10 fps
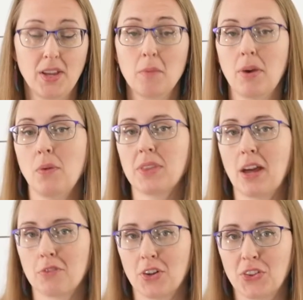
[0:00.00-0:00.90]
But
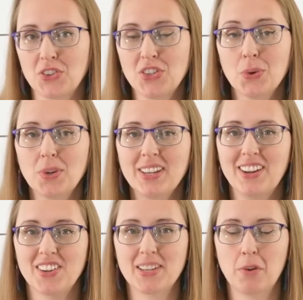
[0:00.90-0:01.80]
without further ado,
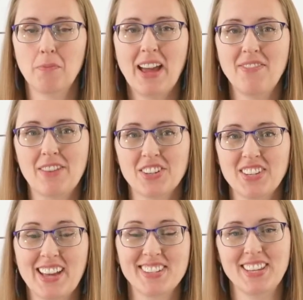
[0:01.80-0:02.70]
here are some of my favorite
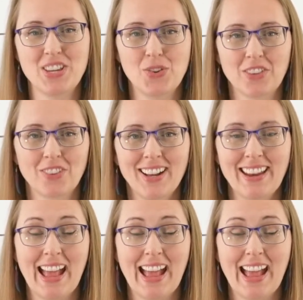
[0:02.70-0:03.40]
tests that you can run